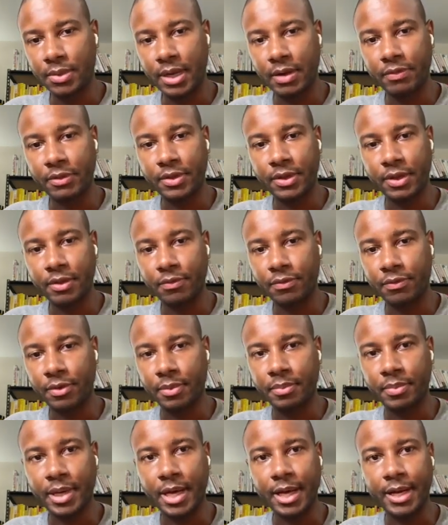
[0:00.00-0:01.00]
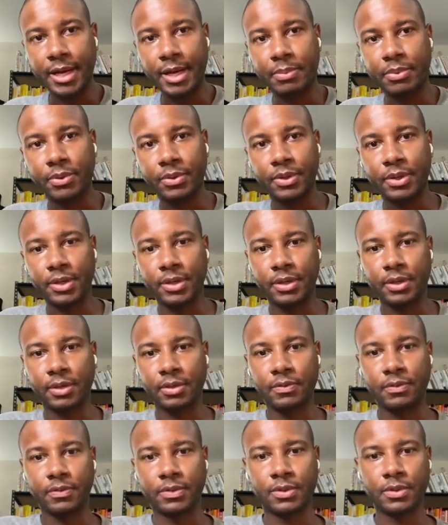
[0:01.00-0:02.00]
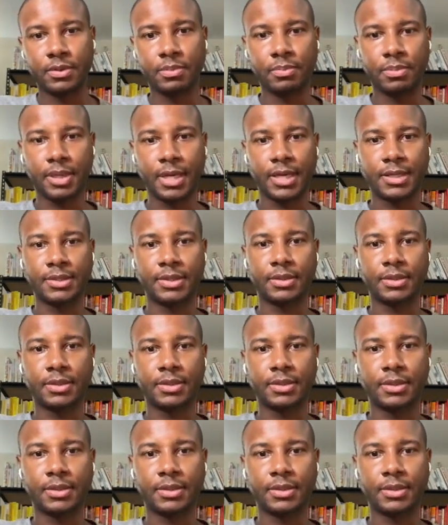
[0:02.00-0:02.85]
everything from pineapple leaves, plastic,